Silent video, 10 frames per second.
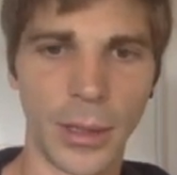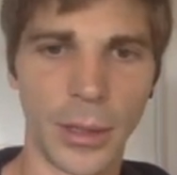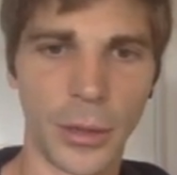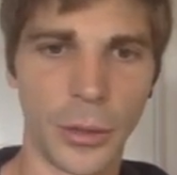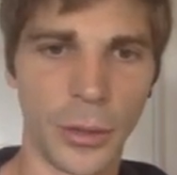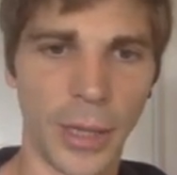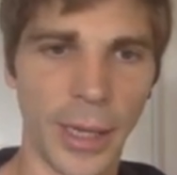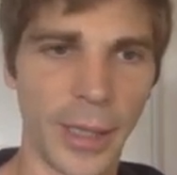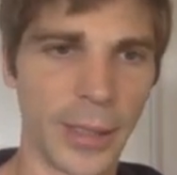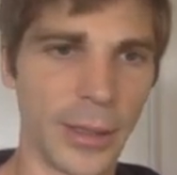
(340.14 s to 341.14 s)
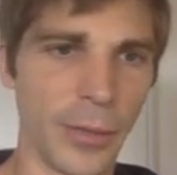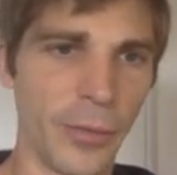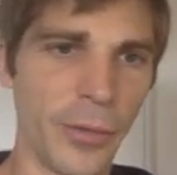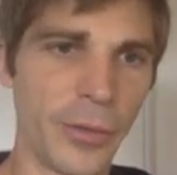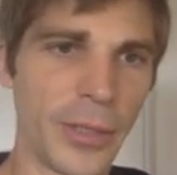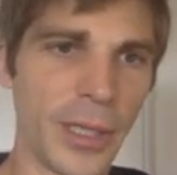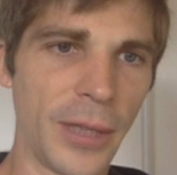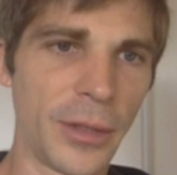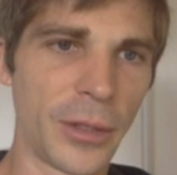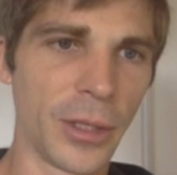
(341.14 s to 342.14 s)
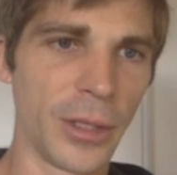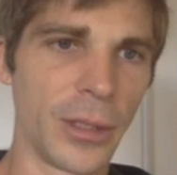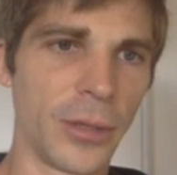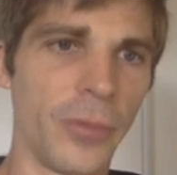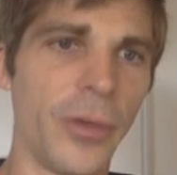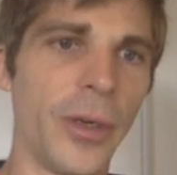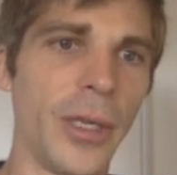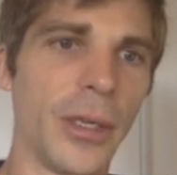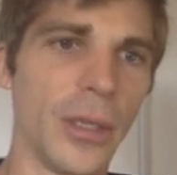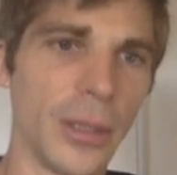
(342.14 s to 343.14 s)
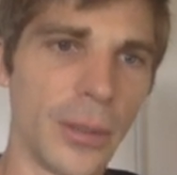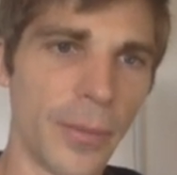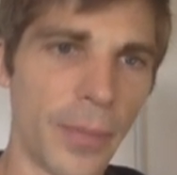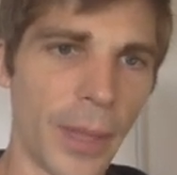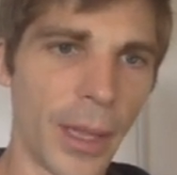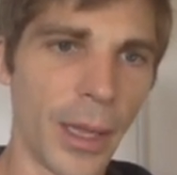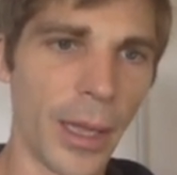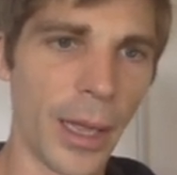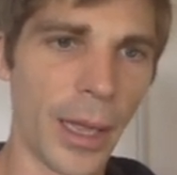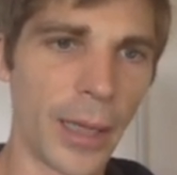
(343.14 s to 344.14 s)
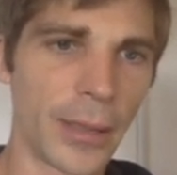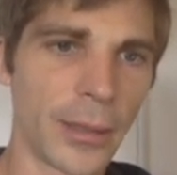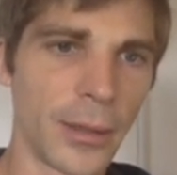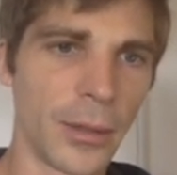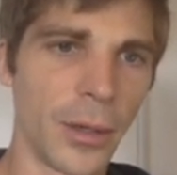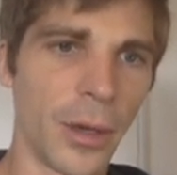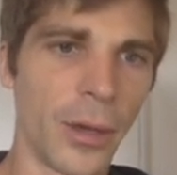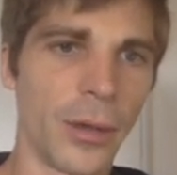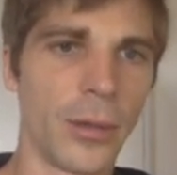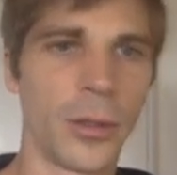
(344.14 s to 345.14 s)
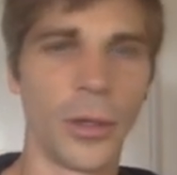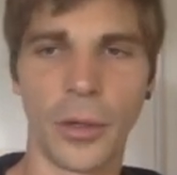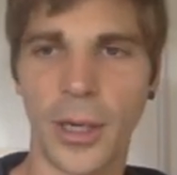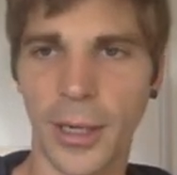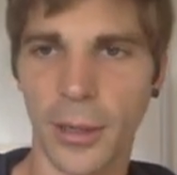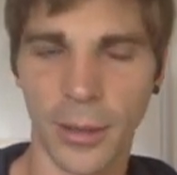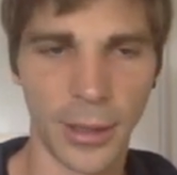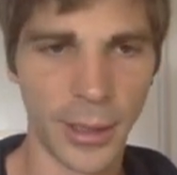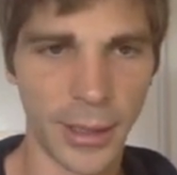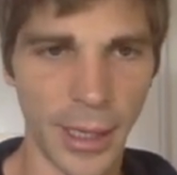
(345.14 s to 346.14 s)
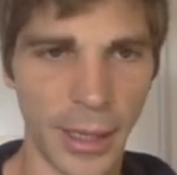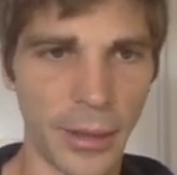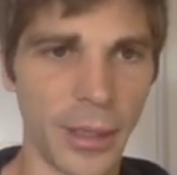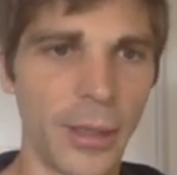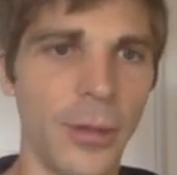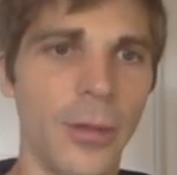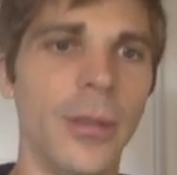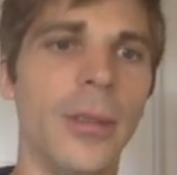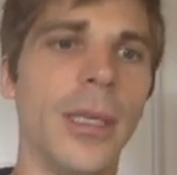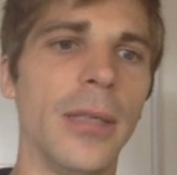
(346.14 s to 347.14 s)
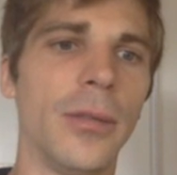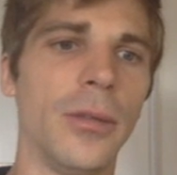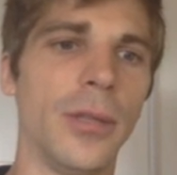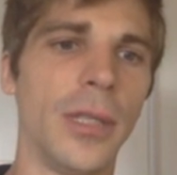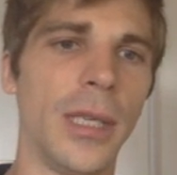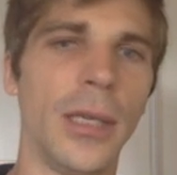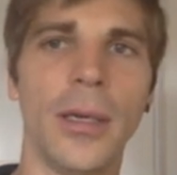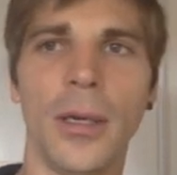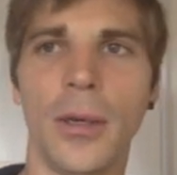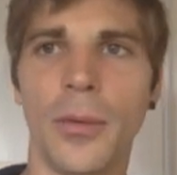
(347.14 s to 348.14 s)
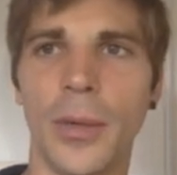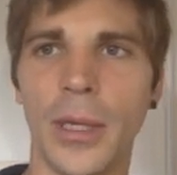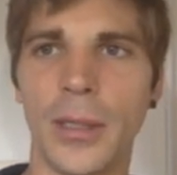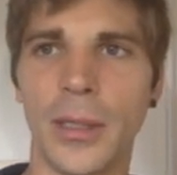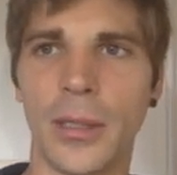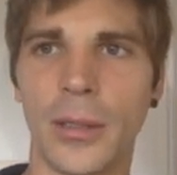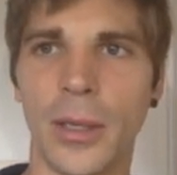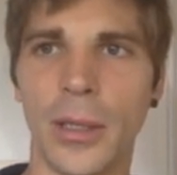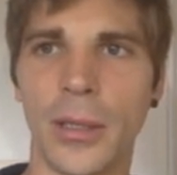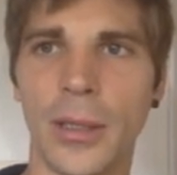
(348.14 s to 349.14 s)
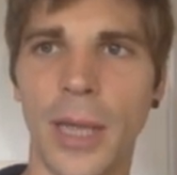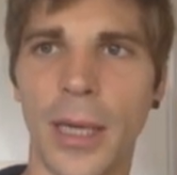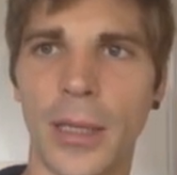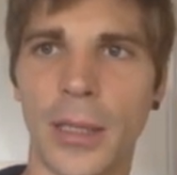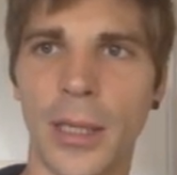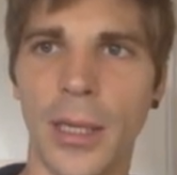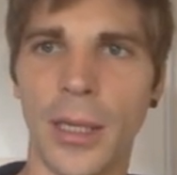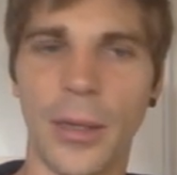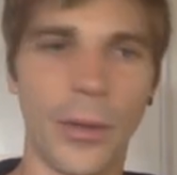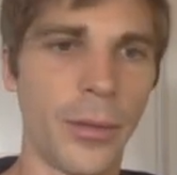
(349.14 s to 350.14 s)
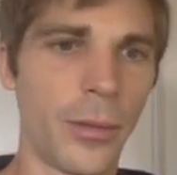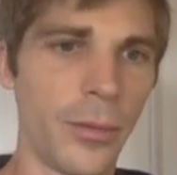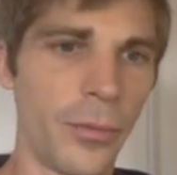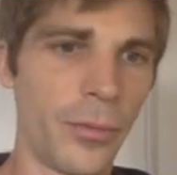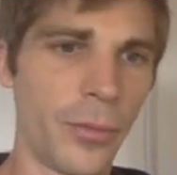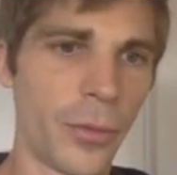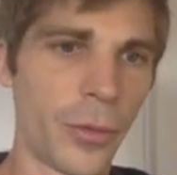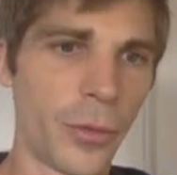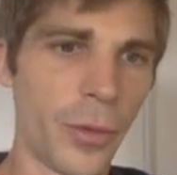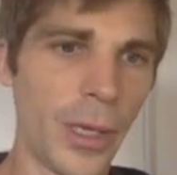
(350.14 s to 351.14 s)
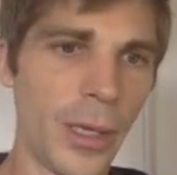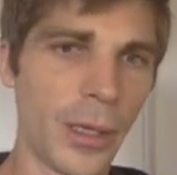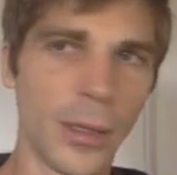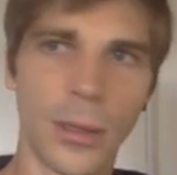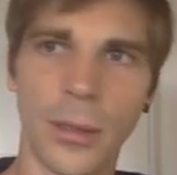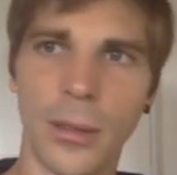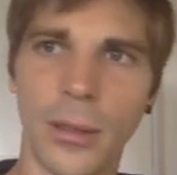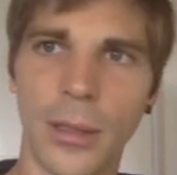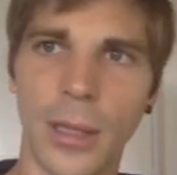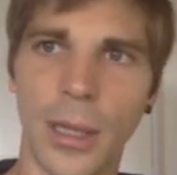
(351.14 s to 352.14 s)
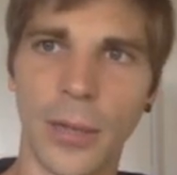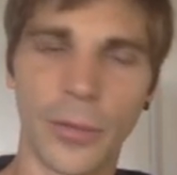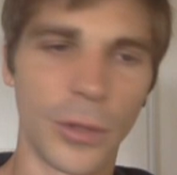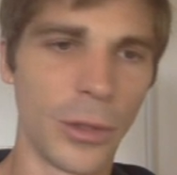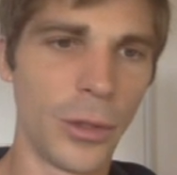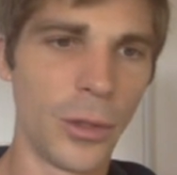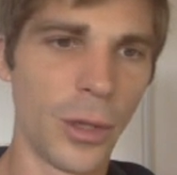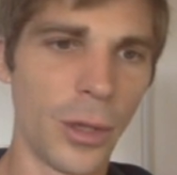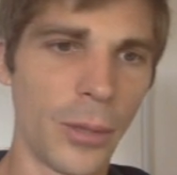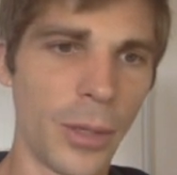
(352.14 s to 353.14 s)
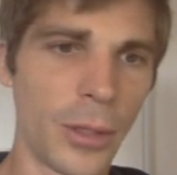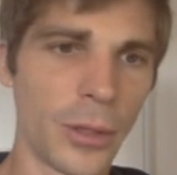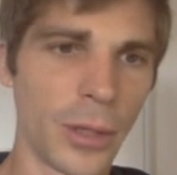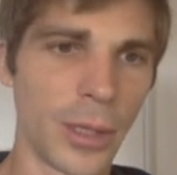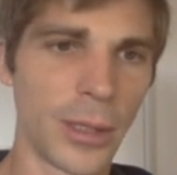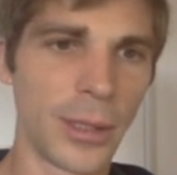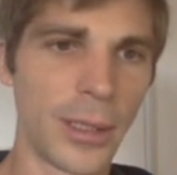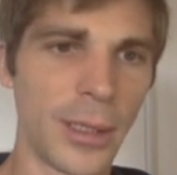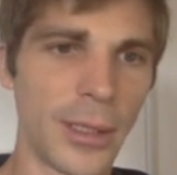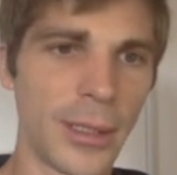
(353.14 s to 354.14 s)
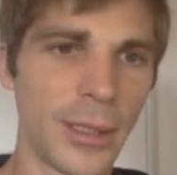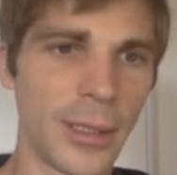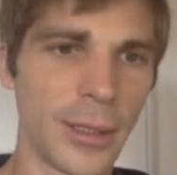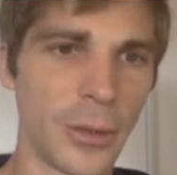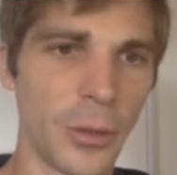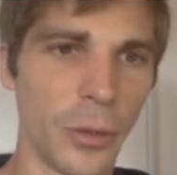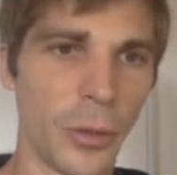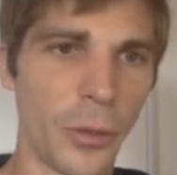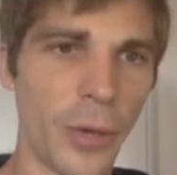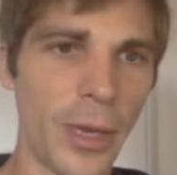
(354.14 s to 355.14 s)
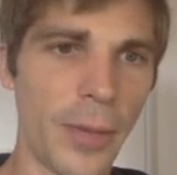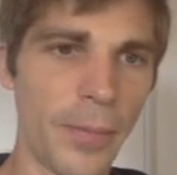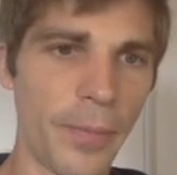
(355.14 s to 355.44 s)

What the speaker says: Today is the 15th, so it's very good. And, you know, so you click on it, and then you get to see where it is. So it's actually 3 in the afternoon almost, so I'll set it to 3.